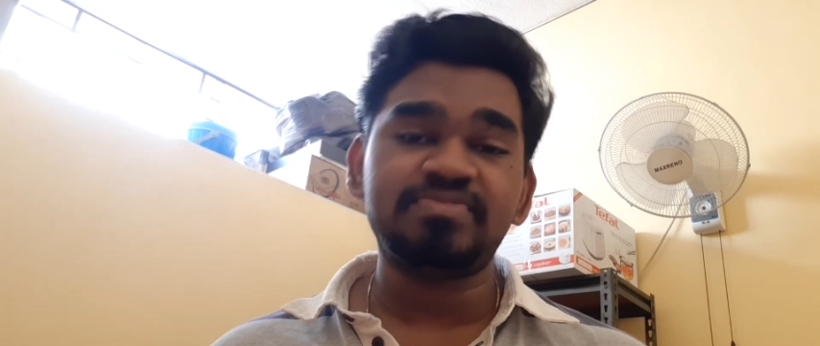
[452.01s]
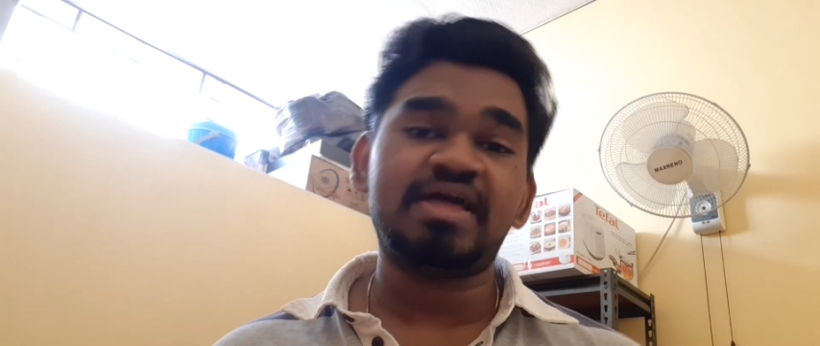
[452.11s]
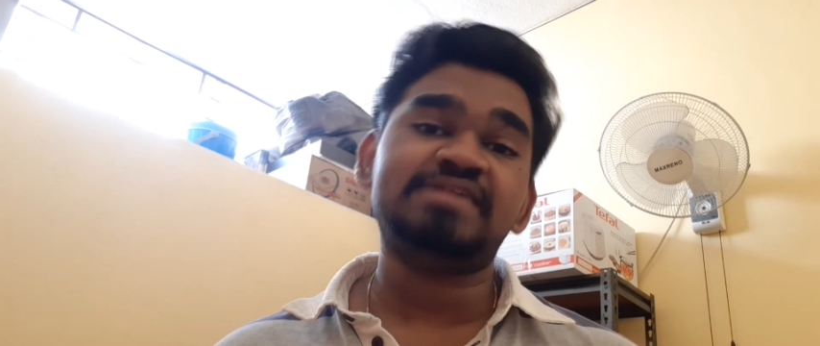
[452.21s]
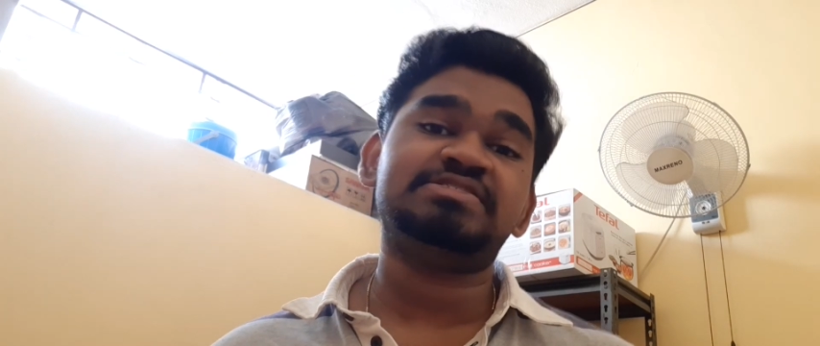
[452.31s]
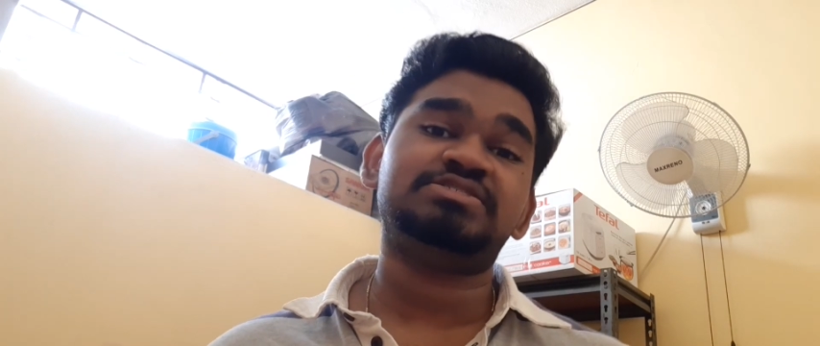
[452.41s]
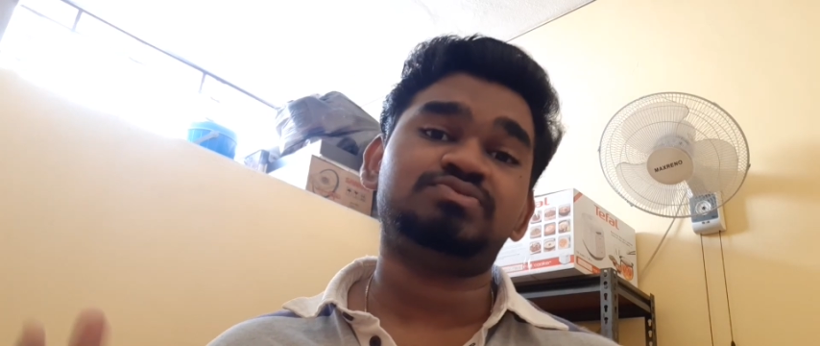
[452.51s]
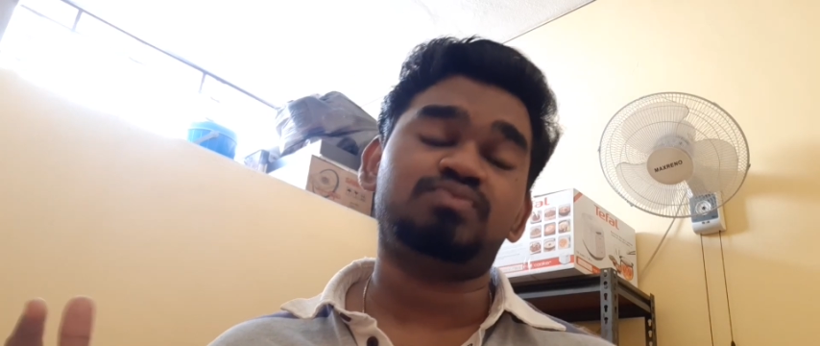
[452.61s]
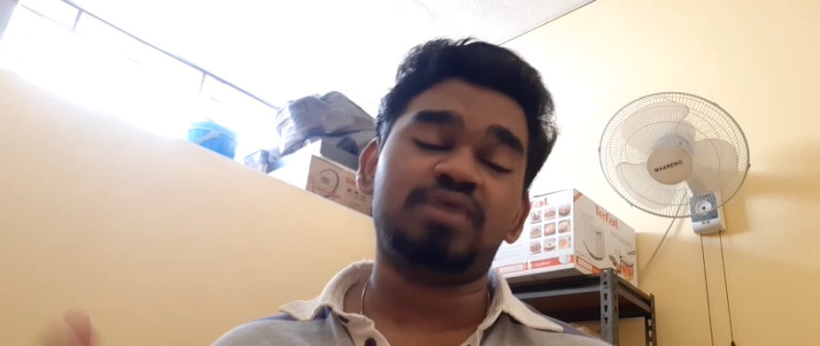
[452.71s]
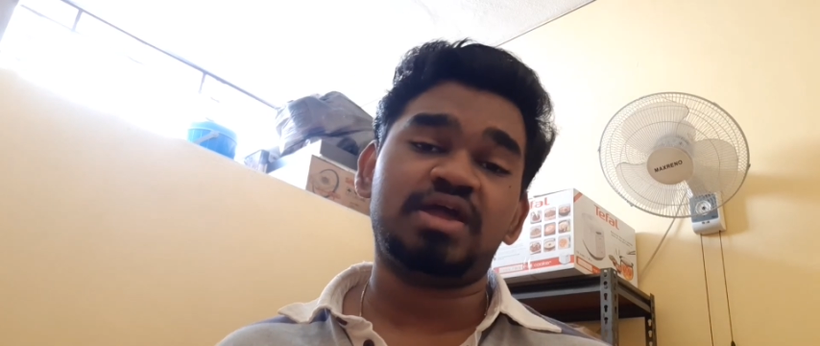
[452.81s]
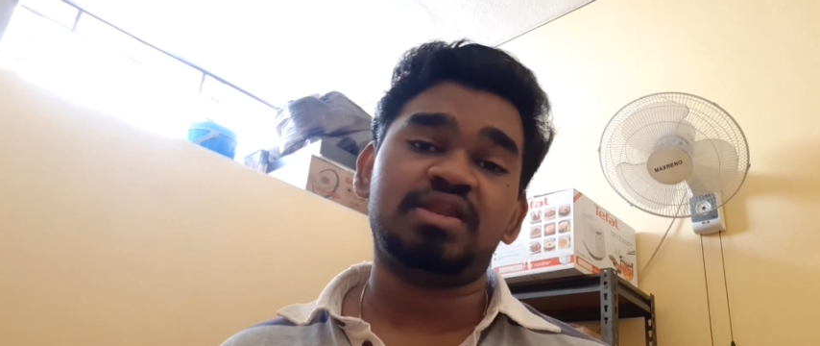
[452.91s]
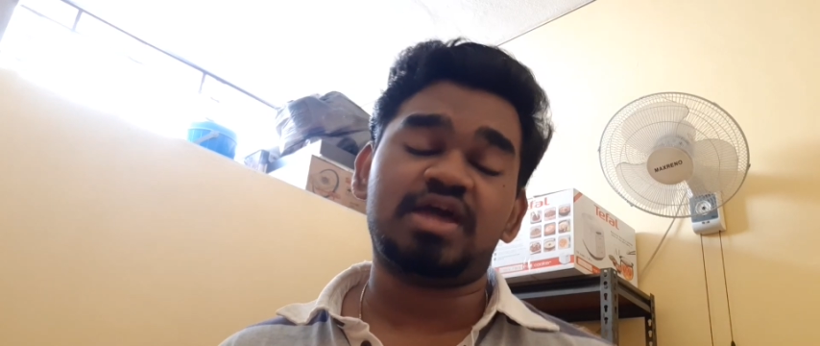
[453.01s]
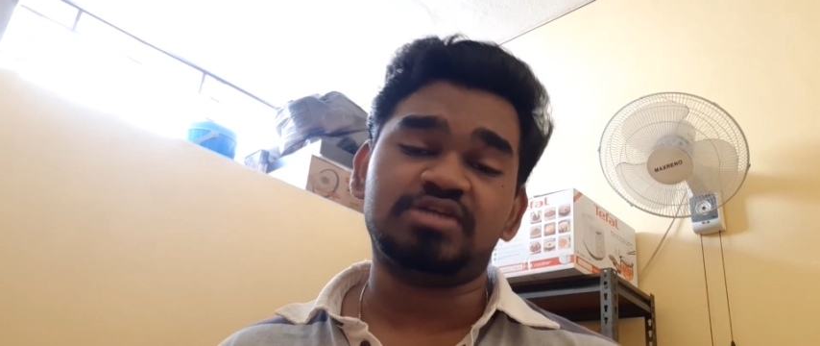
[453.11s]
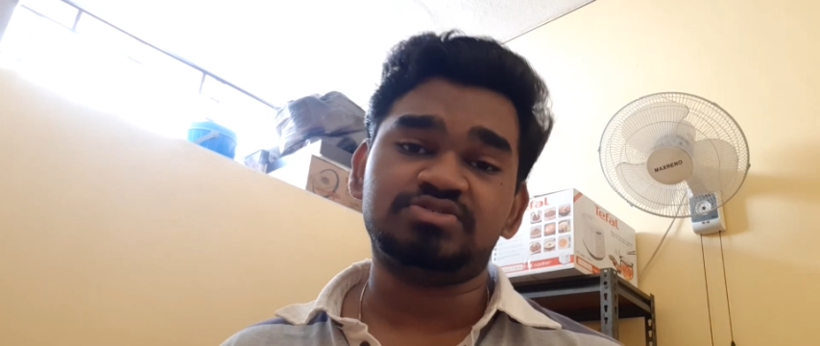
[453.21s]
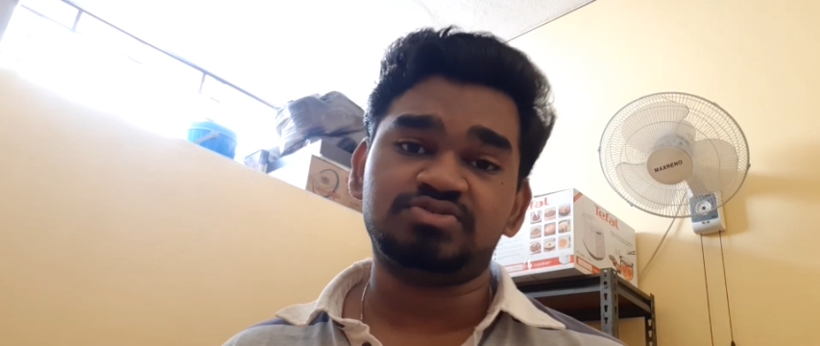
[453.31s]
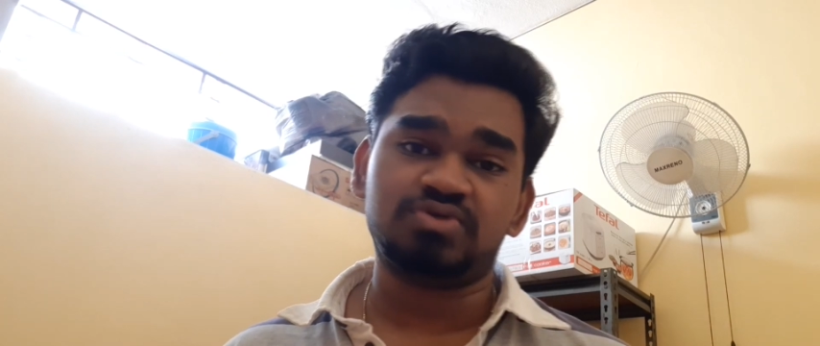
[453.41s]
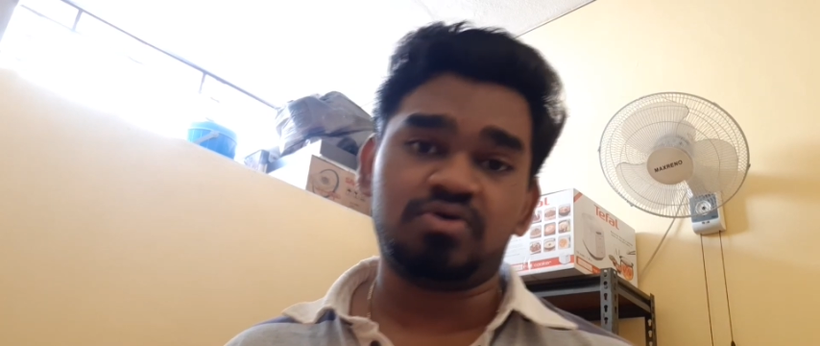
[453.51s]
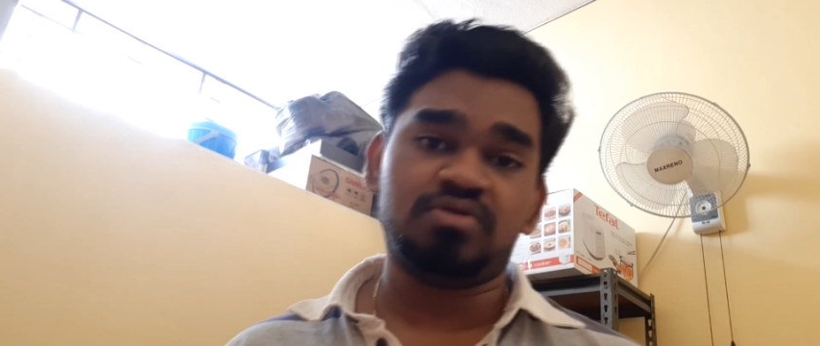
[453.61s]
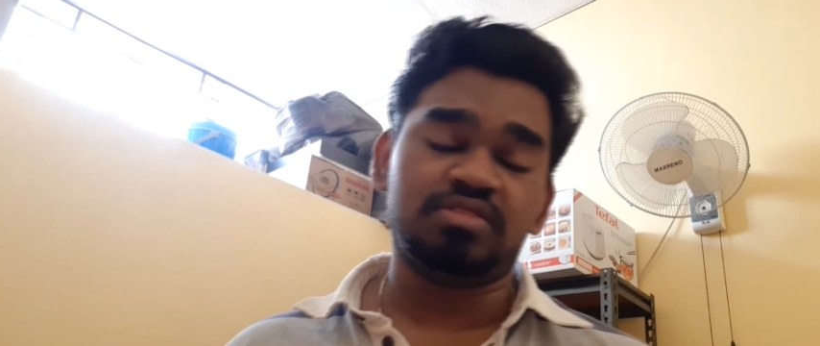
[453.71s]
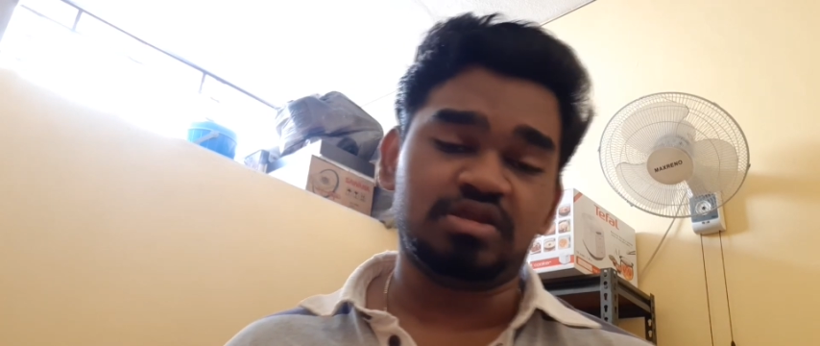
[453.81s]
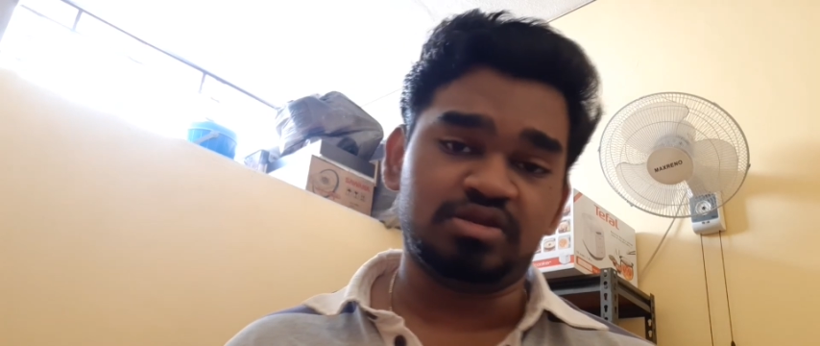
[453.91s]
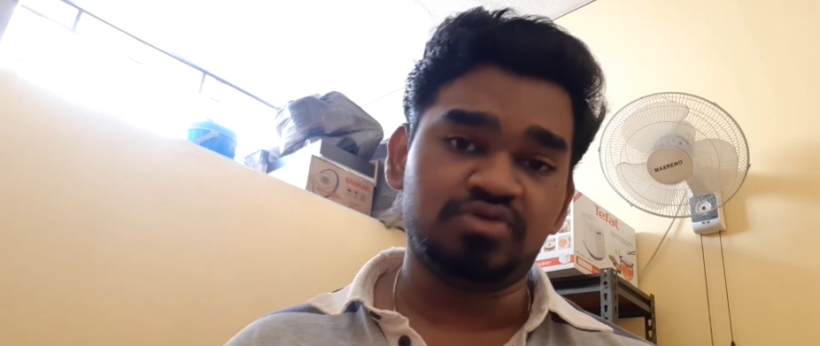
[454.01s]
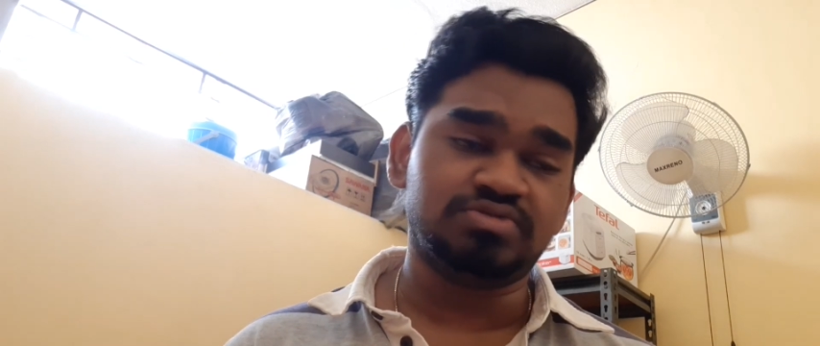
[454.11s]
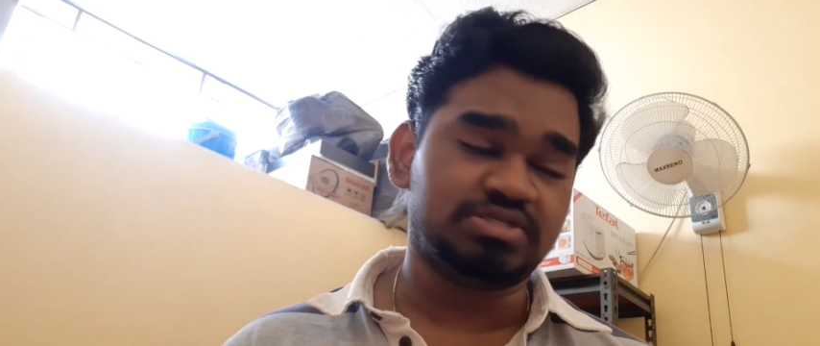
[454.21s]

that's when I saw the news.